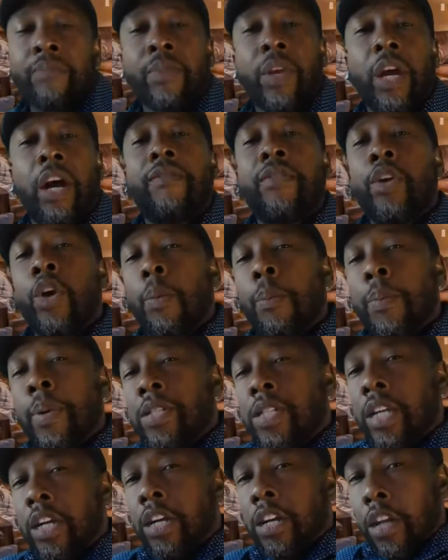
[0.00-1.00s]
of your
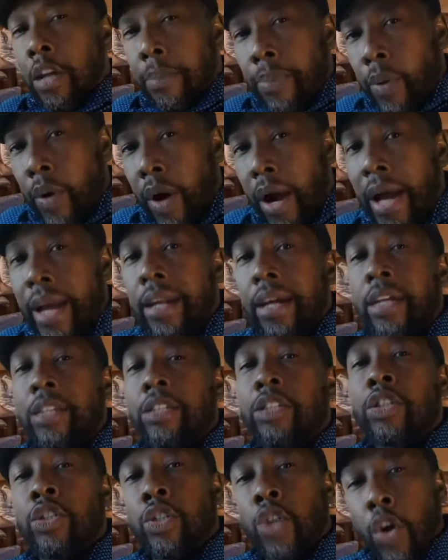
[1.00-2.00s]
particular product
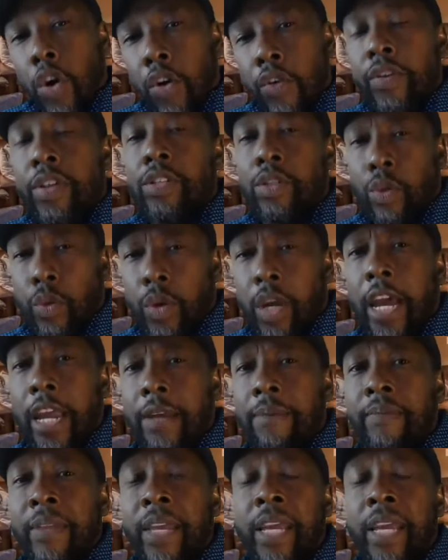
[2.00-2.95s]
service. Okay.